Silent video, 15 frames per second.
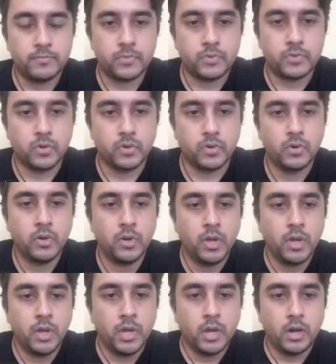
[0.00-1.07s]
So
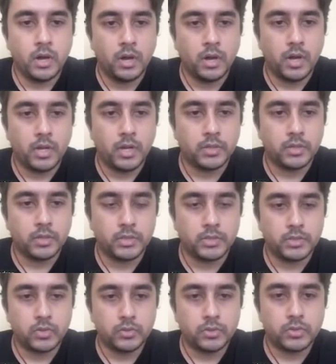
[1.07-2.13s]
I
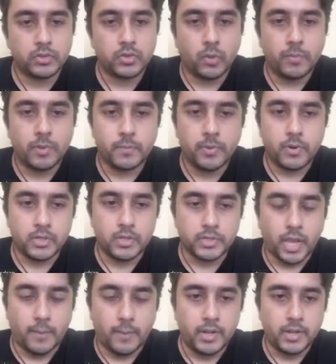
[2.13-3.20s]
chose this topic because
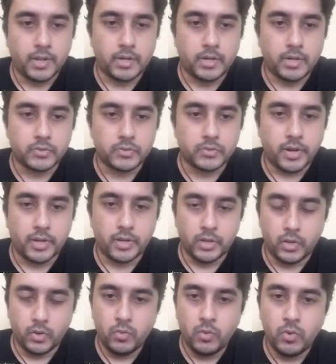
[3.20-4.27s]
MLKit is very
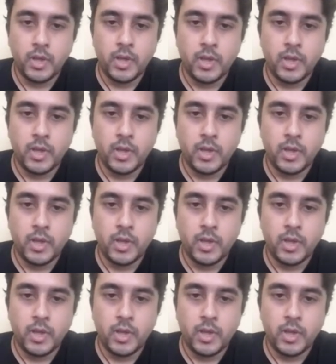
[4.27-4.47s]
new